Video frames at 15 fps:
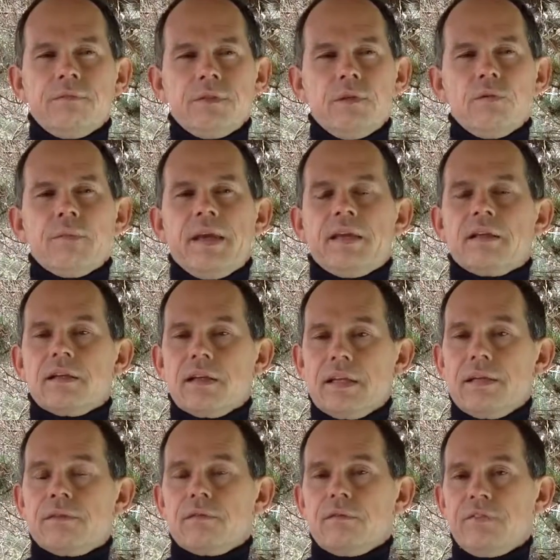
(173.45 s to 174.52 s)
to make
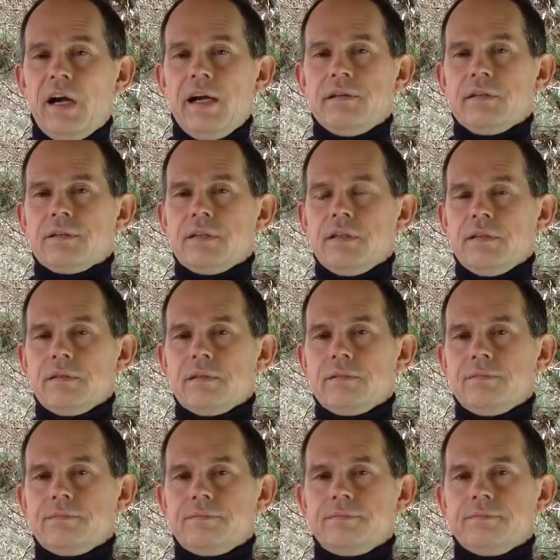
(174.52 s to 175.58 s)
lethal viruses.
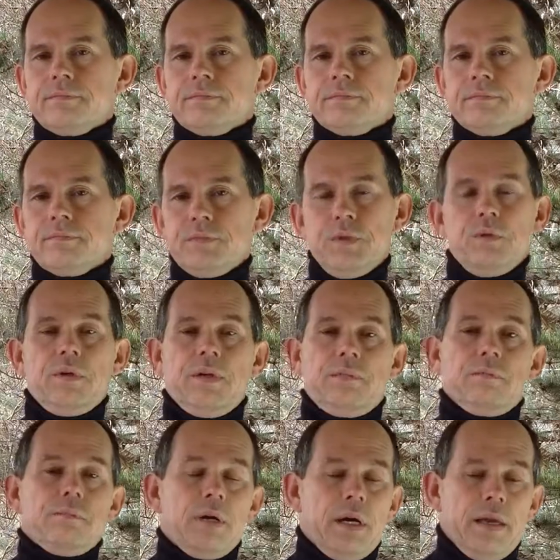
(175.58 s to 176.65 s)
You
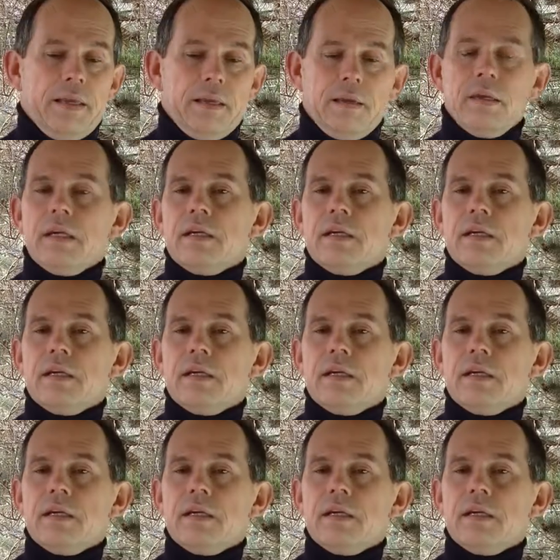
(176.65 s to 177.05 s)
can buy